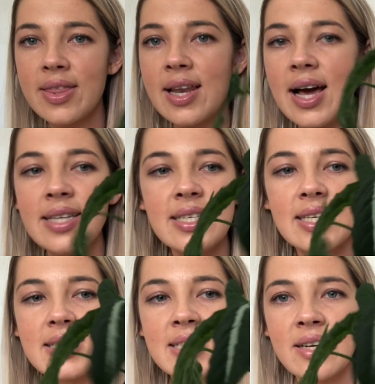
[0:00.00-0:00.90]
the lighting
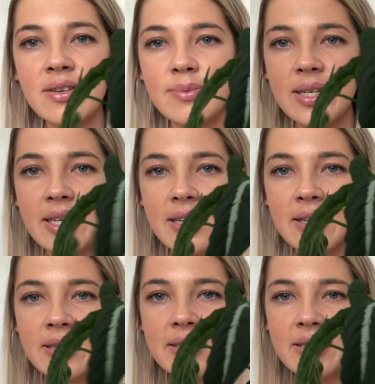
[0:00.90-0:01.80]
is terrible in
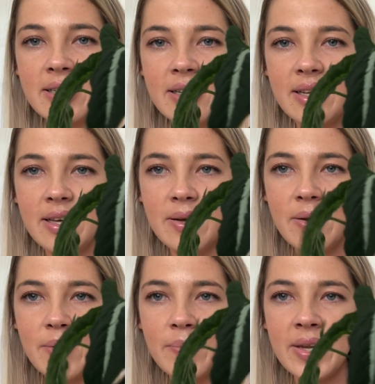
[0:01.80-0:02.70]
here,
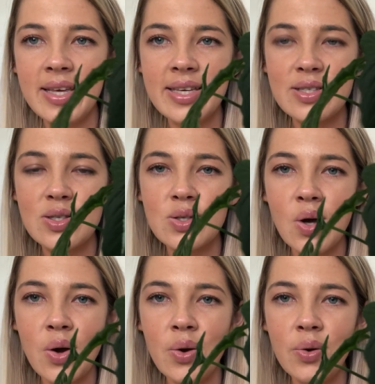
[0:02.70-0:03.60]
but he is so
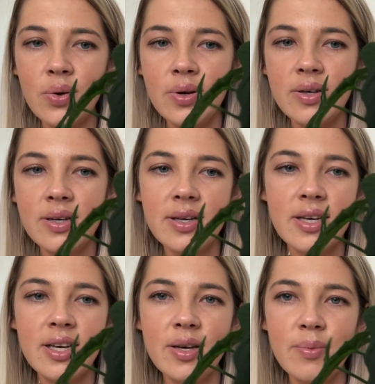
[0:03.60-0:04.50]

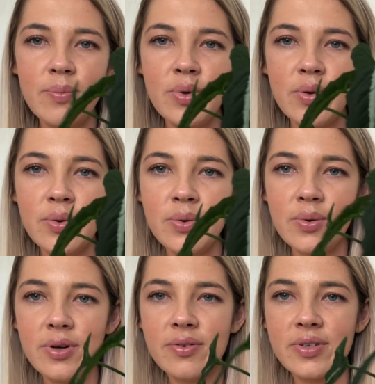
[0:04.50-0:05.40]

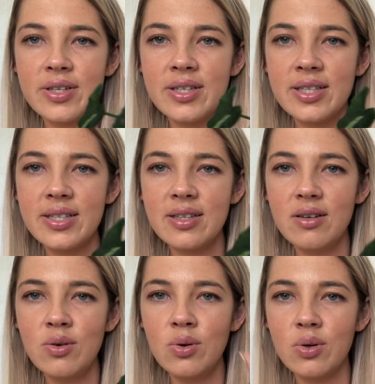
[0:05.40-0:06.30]
beautiful.
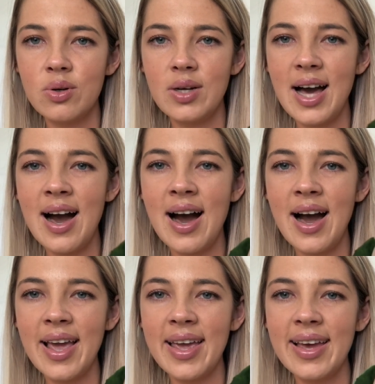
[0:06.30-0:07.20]
Oh,
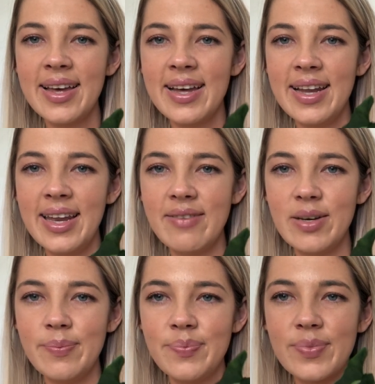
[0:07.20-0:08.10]
I love him.
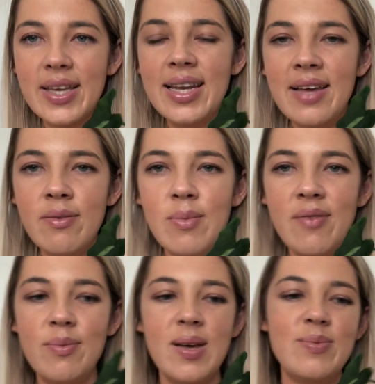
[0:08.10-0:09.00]
Love him, love
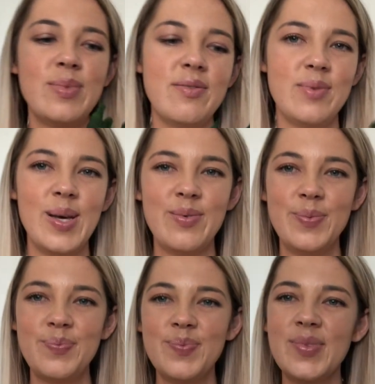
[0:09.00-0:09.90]
him, love him, love him, love him.